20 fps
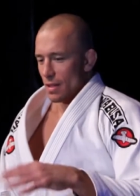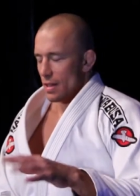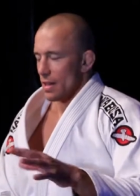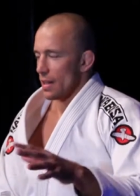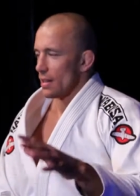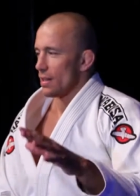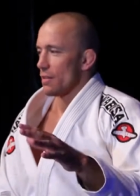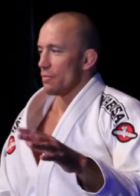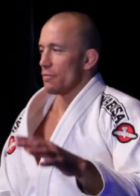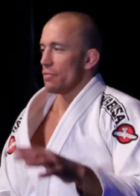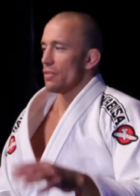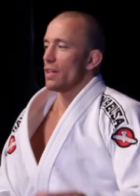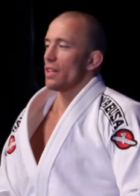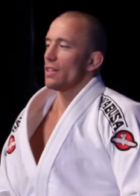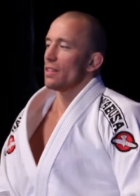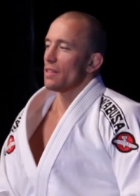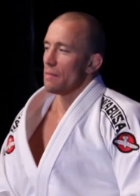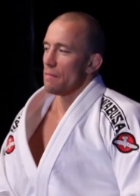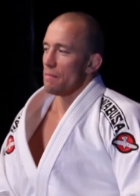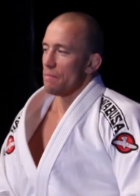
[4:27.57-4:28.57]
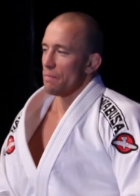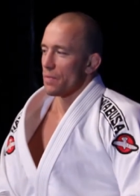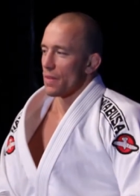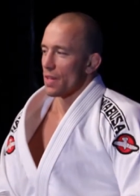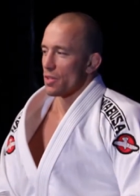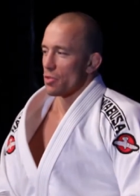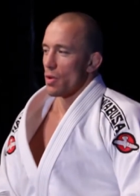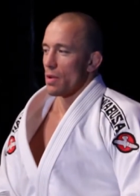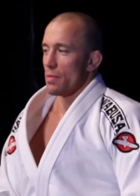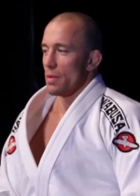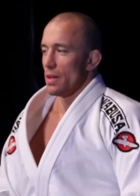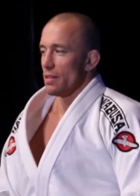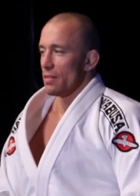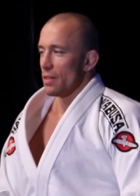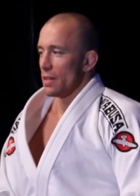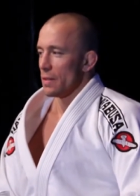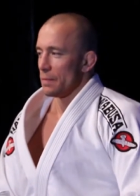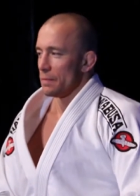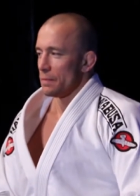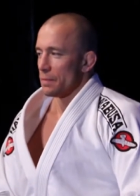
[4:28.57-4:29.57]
let them fight. That's what I believe.